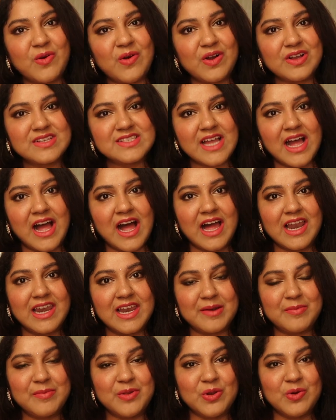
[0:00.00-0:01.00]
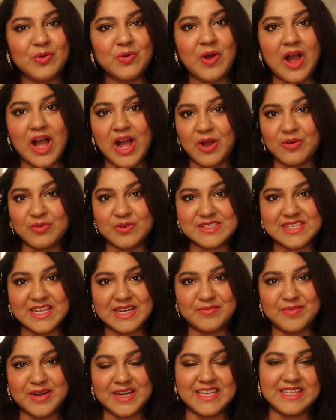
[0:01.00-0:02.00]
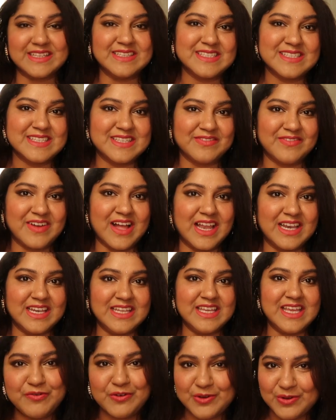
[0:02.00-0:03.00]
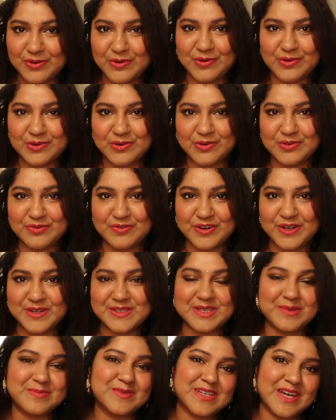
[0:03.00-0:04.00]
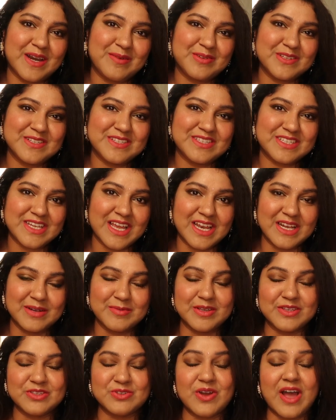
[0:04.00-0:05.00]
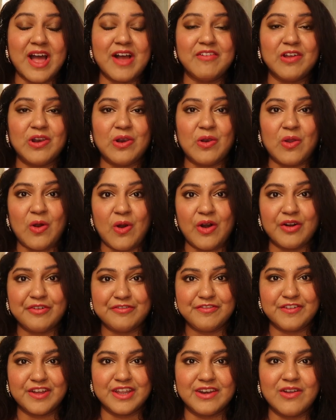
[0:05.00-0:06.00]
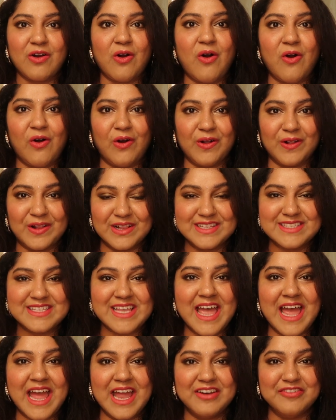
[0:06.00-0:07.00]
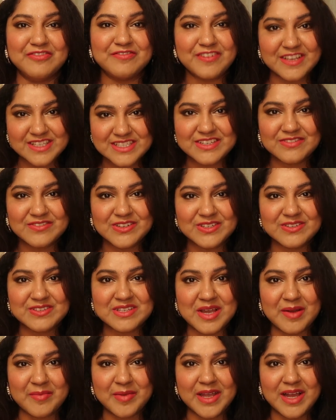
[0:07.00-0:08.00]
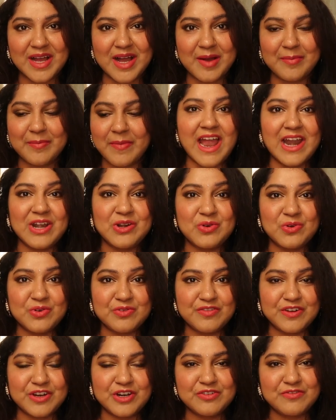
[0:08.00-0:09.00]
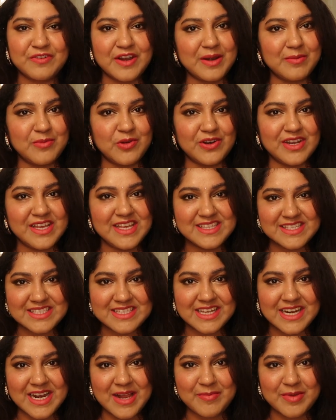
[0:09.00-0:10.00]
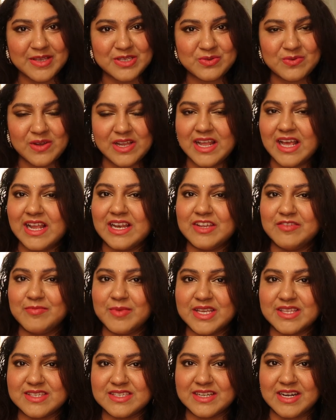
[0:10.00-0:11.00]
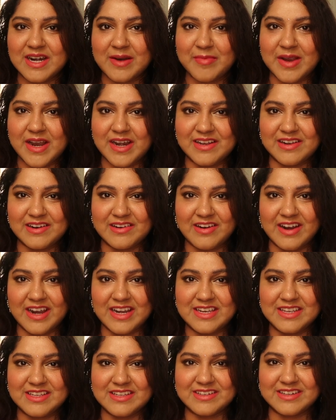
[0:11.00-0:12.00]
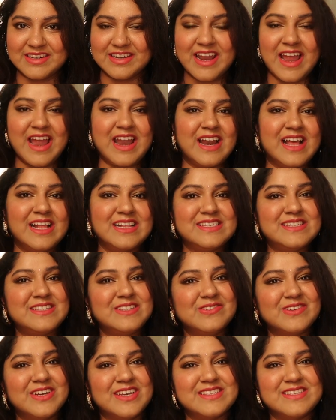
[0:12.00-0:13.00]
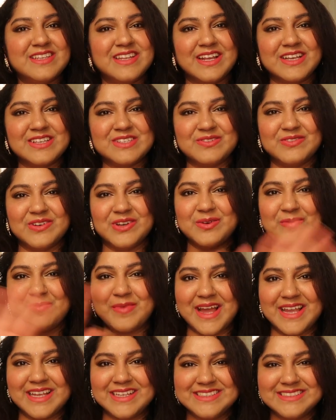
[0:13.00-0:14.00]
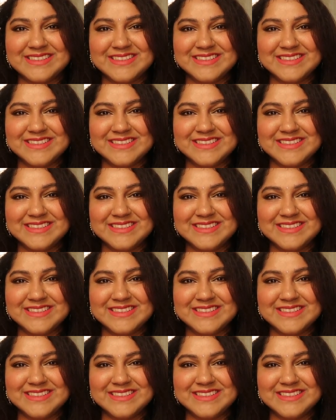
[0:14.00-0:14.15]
box. Let me know how you're celebrating this Diwali. Before you go, don't forget to subscribe to this channel because you have a lot of fun hauls and festive videos coming up. And don't forget to find me on Instagram as well. I'll leave my Instagram handle right here and I'll see you guys in the next video. Bye.